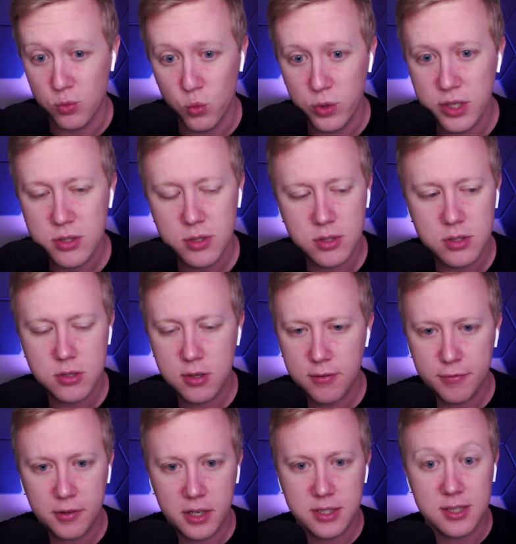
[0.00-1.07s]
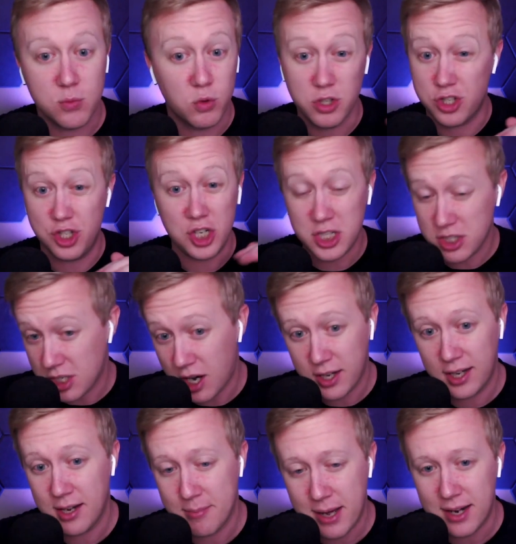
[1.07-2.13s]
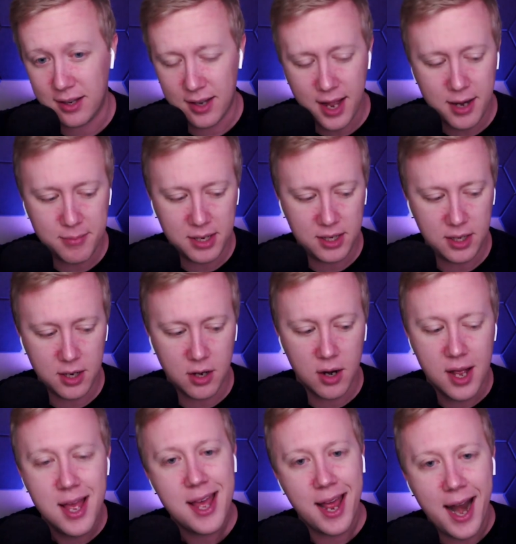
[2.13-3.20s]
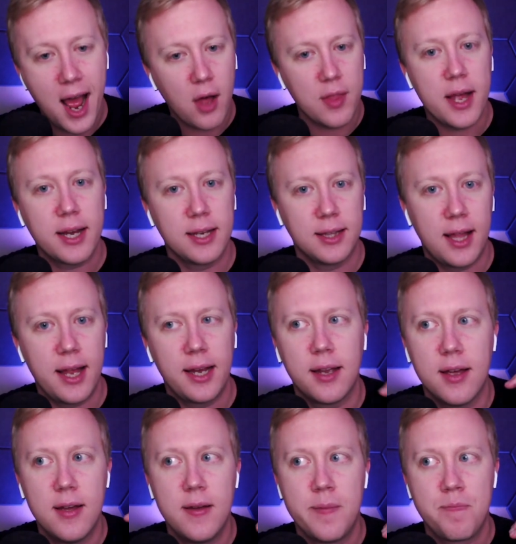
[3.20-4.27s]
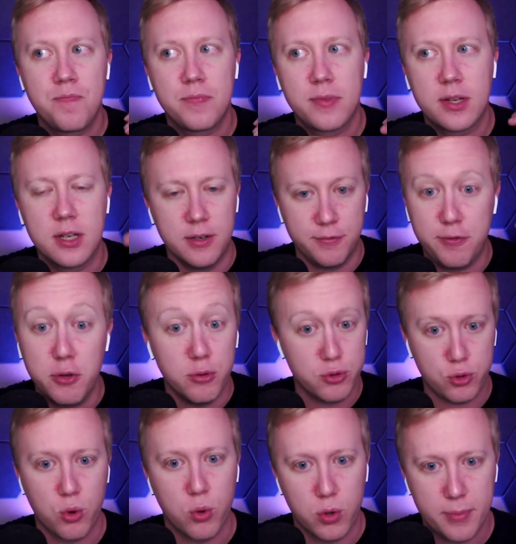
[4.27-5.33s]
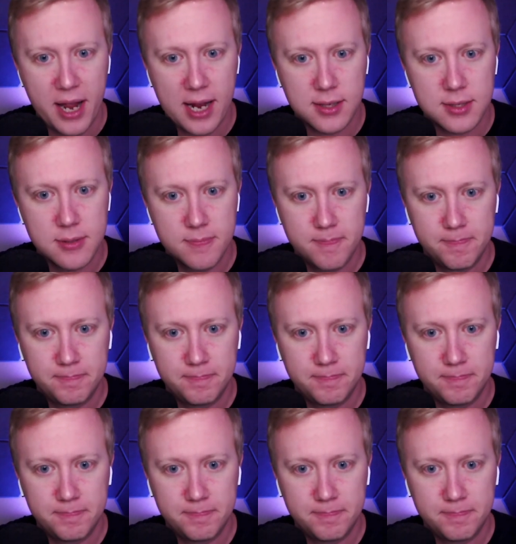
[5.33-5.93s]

and whistles to the fronts. And we're just talking about alignment here and how that can like confuse quarterbacks.